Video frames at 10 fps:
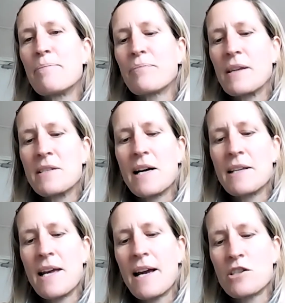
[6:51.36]
inside
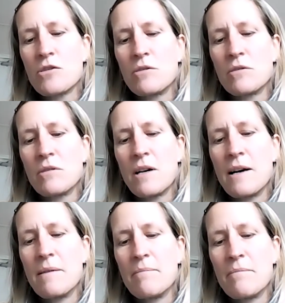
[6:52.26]
the actual
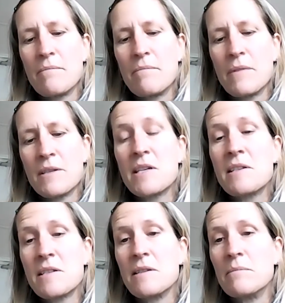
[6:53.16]

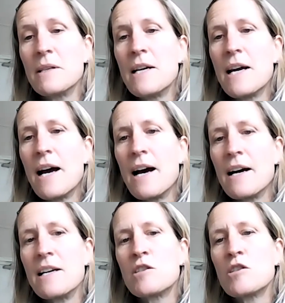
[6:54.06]
system,
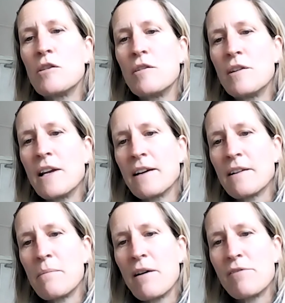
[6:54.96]
is
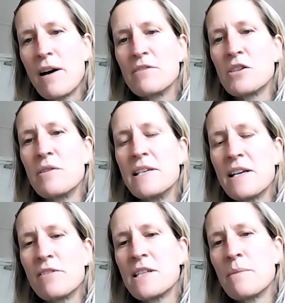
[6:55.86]
turning by 5 degrees
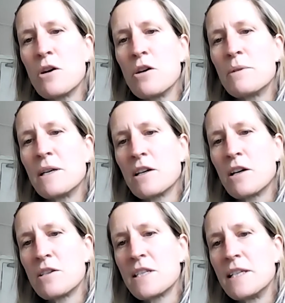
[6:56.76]
every time you open and
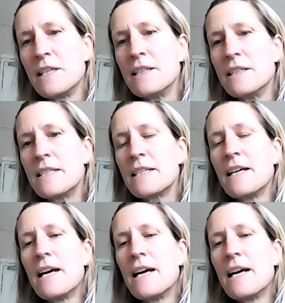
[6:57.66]
close the lid.